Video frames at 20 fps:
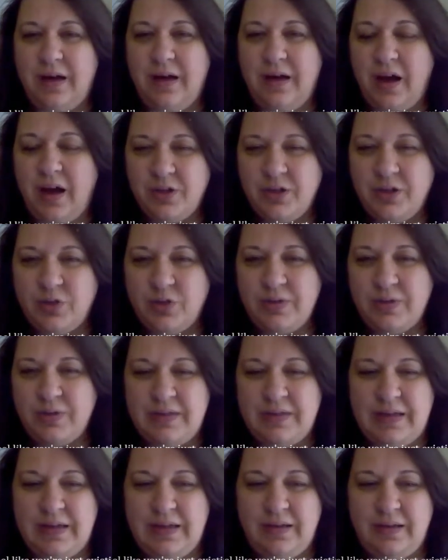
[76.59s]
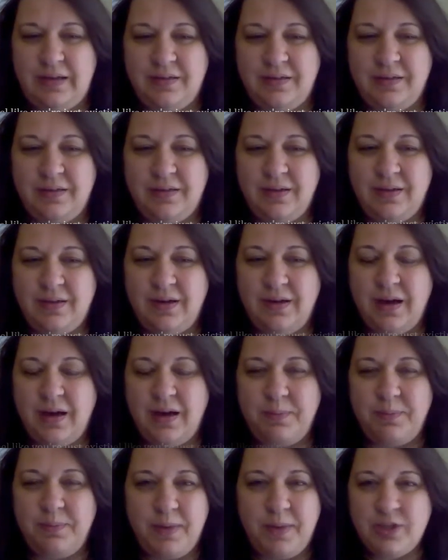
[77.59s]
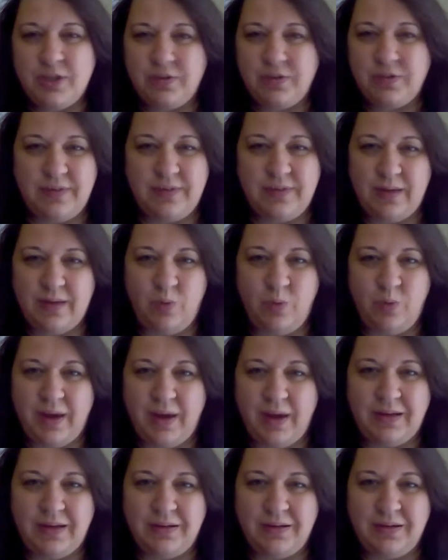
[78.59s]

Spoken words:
underneath a bunch of dead weight,